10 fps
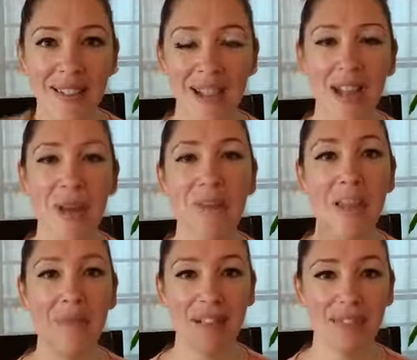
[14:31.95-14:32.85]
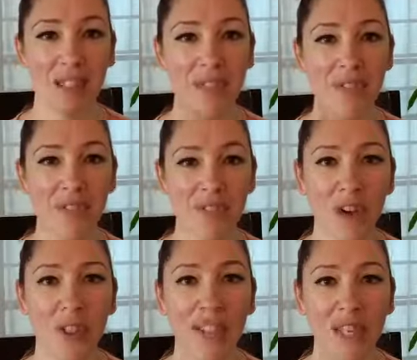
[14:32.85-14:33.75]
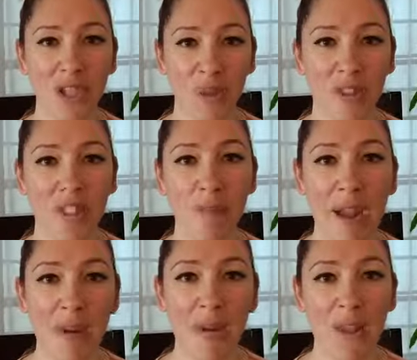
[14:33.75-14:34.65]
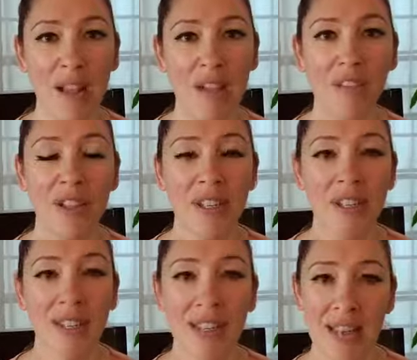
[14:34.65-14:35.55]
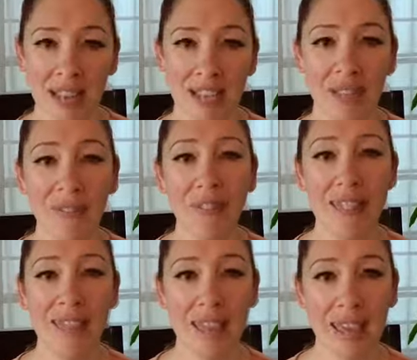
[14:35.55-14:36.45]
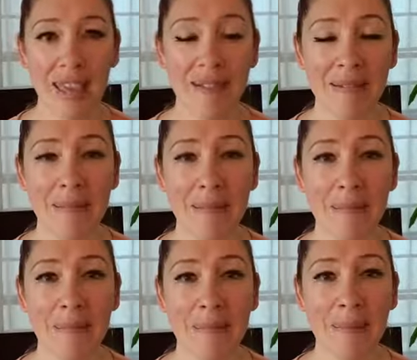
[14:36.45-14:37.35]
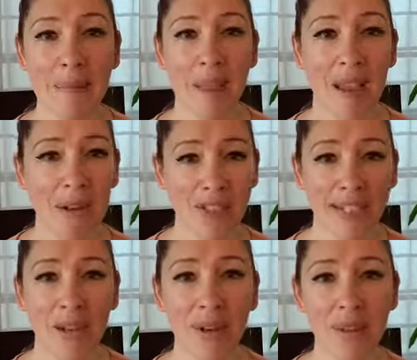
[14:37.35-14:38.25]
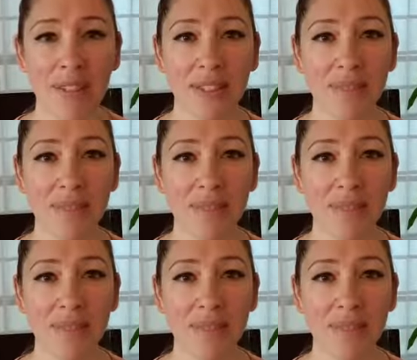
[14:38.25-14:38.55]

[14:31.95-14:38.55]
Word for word: I don't let myself fall into the spiral of negative thinking, of doubts,